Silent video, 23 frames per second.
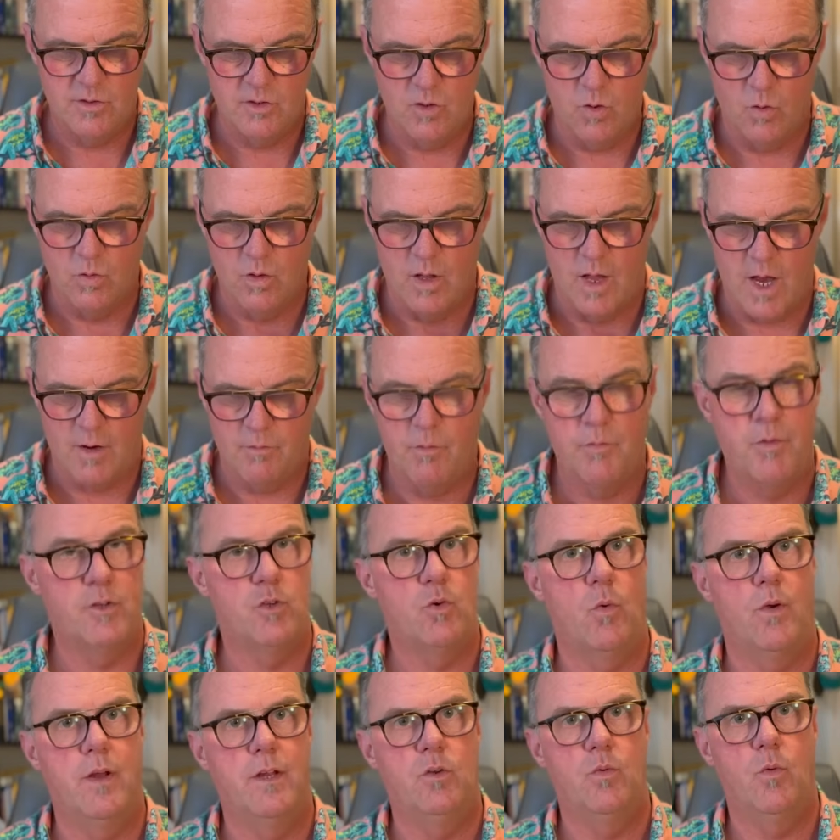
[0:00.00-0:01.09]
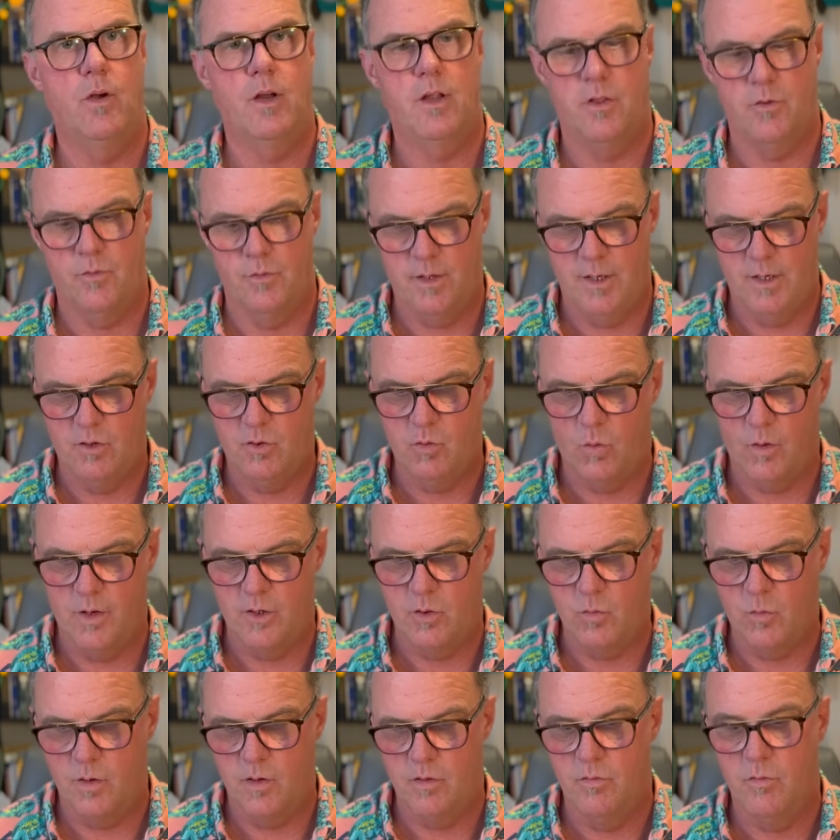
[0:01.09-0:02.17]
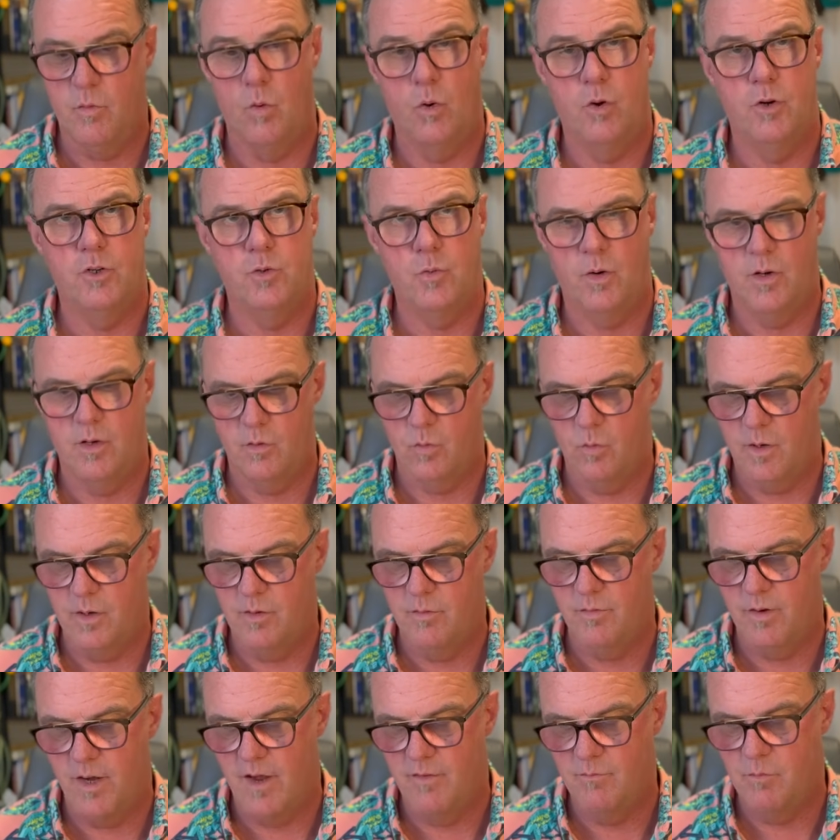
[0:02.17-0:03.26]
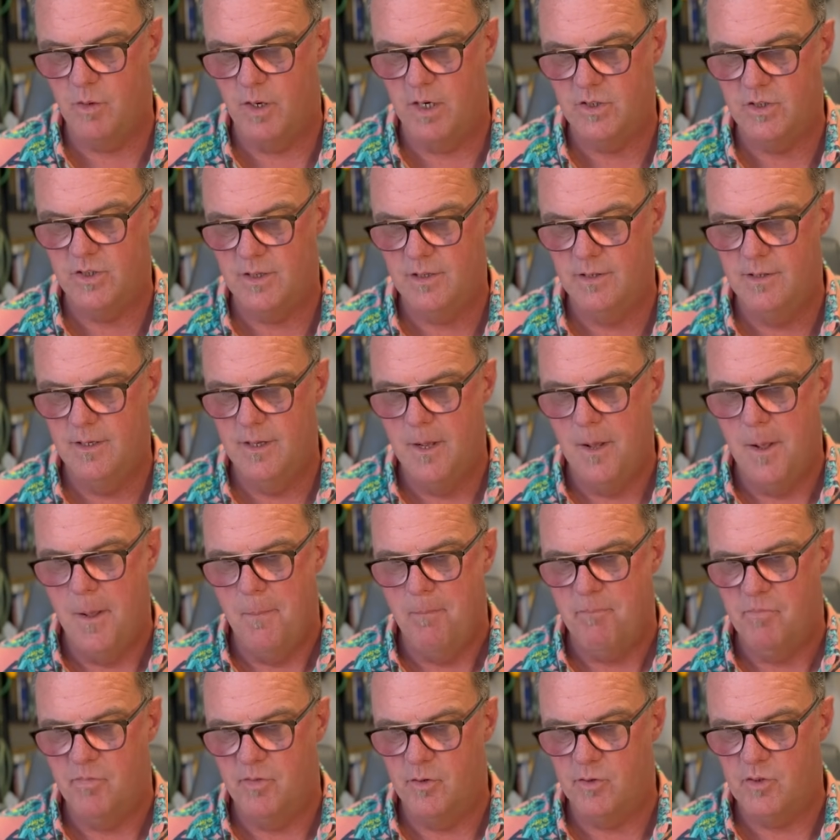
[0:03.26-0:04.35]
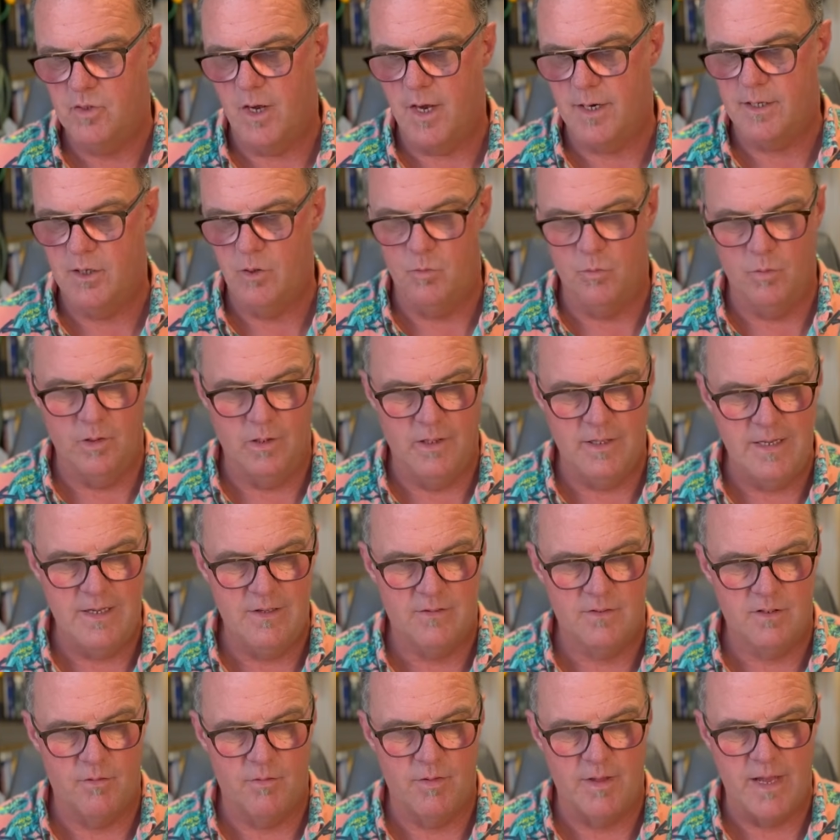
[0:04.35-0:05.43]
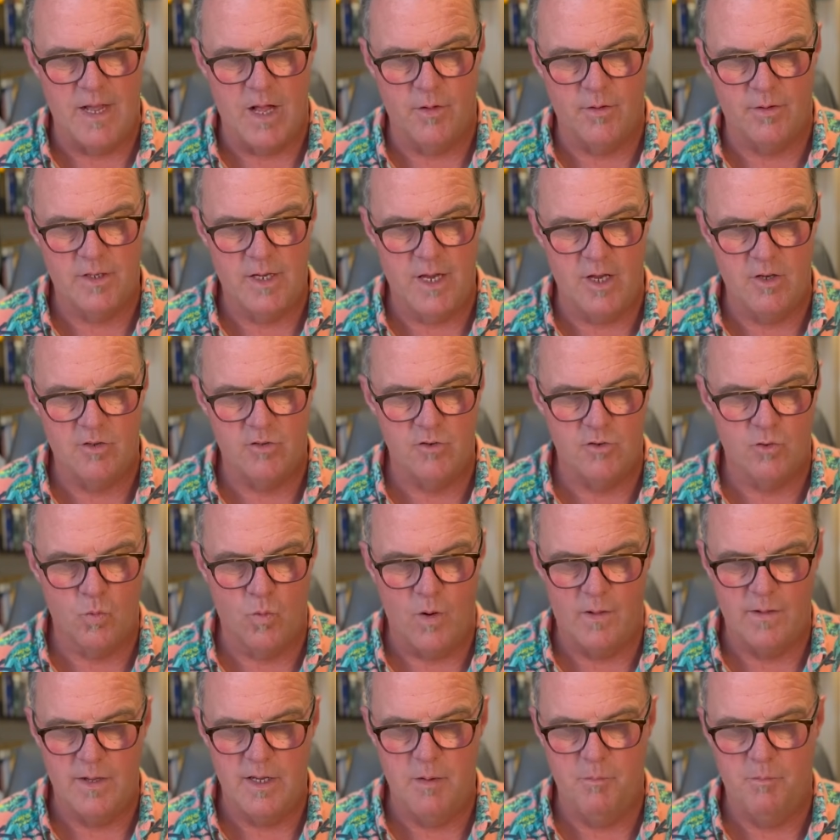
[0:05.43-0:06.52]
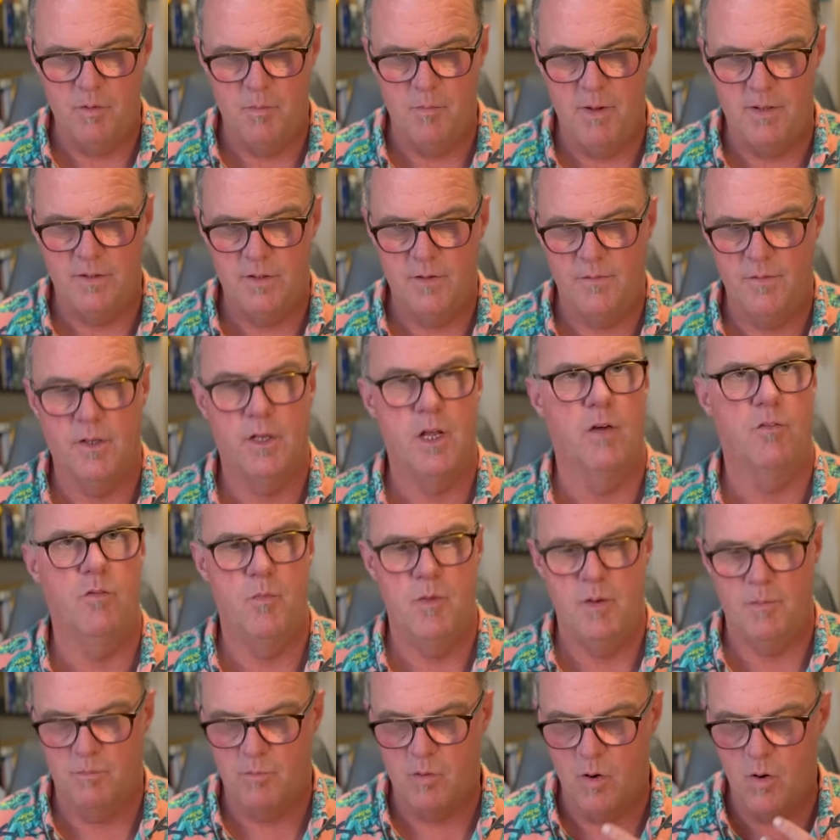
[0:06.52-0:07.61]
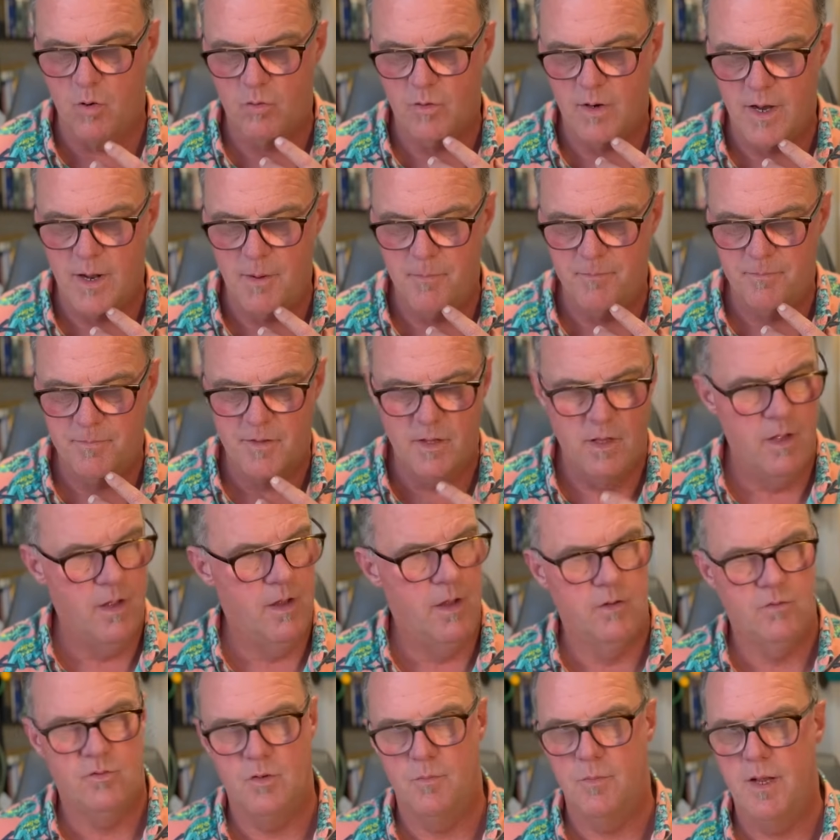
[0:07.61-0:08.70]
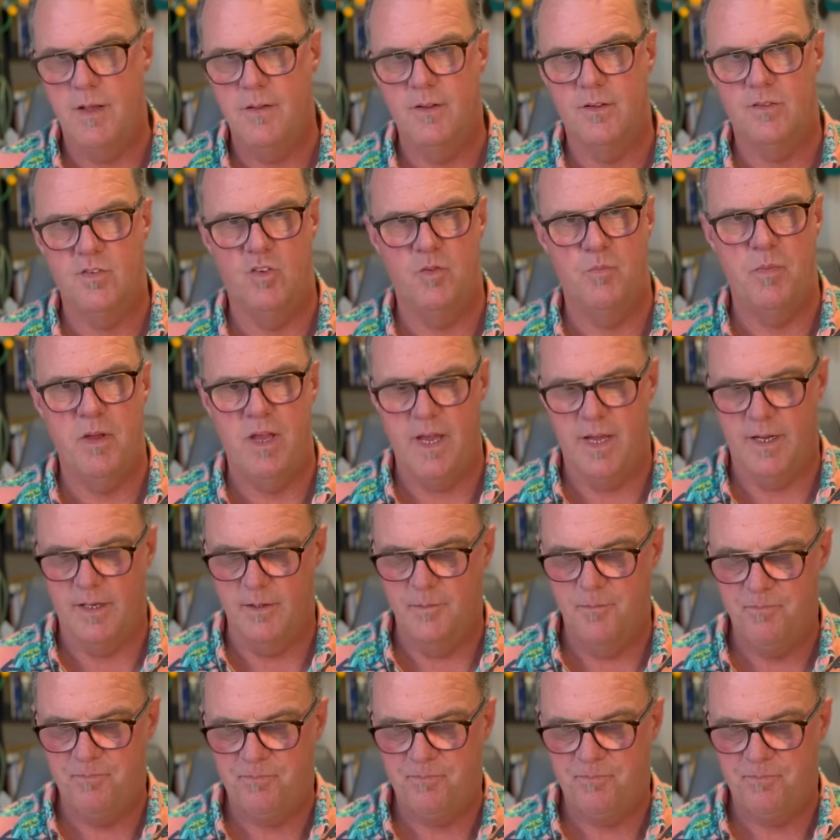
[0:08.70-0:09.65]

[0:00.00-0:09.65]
go live with the 2023, 2024, 2025 budget. They're talking release of the allocations while implementing the government program. To me, this is big.